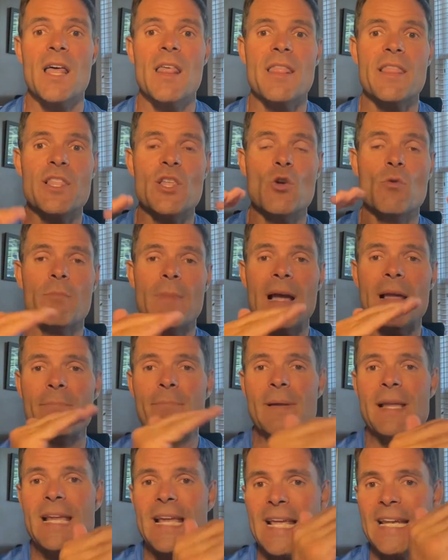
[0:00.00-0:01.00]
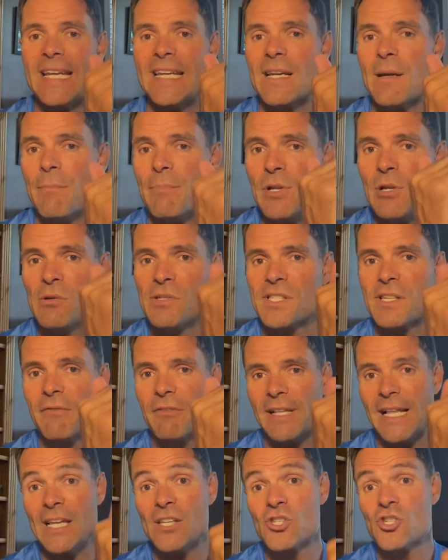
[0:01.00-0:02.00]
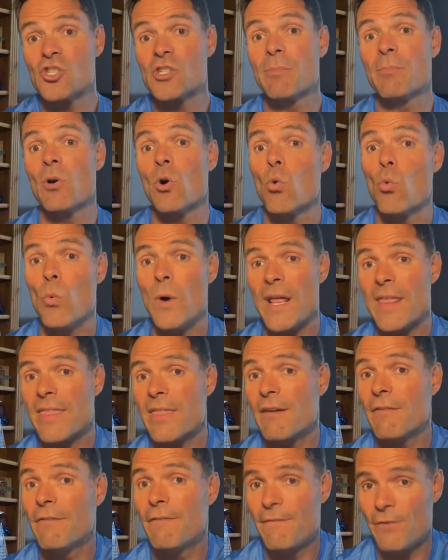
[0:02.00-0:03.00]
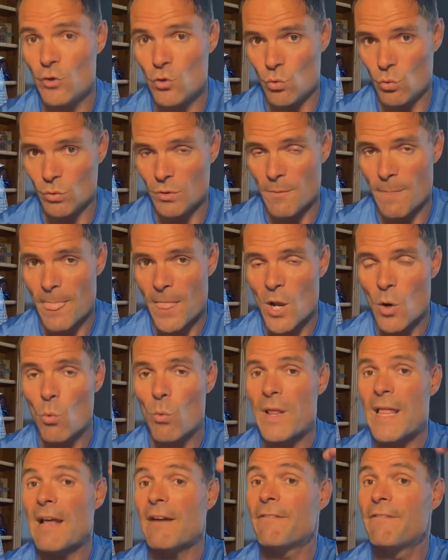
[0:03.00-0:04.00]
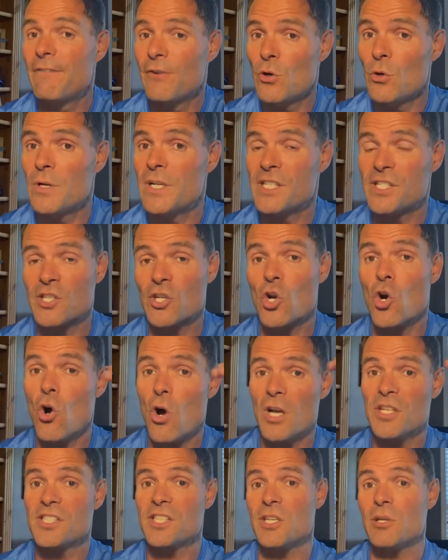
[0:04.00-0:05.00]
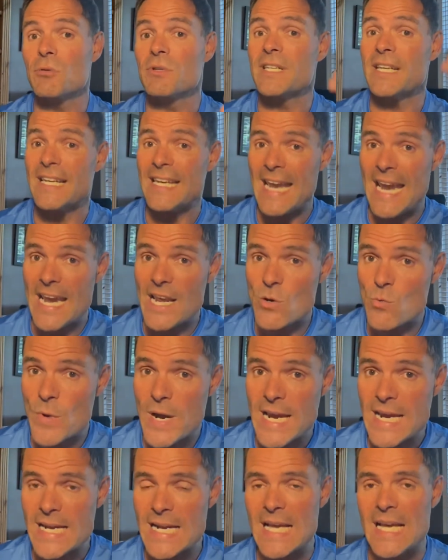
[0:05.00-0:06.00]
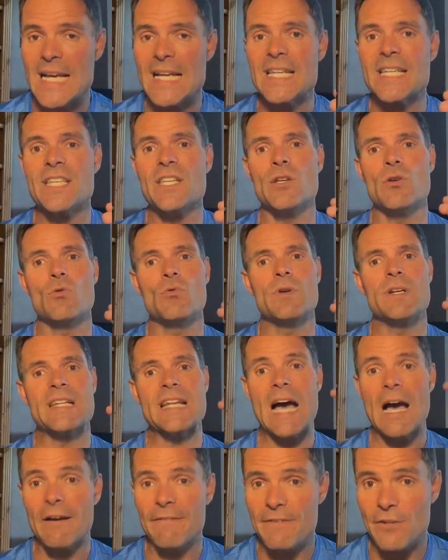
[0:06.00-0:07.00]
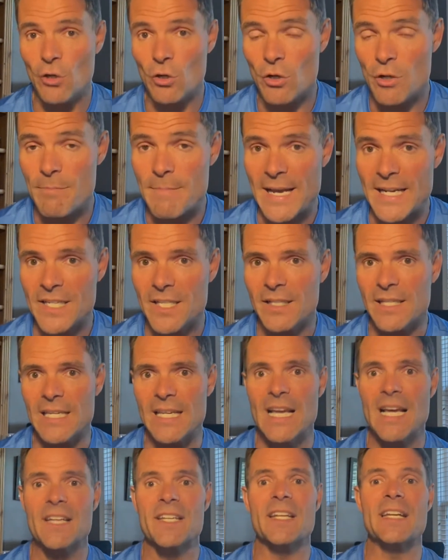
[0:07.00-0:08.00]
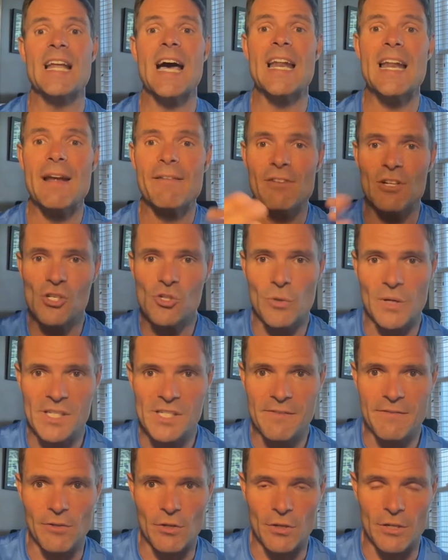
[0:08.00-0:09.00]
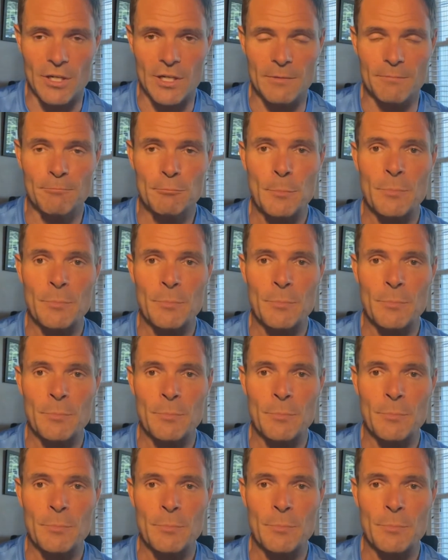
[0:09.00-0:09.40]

You might be in an abusive relationship with food, where that food is causing you to gain weight, to not feel good mentally, to not have your joints feel good.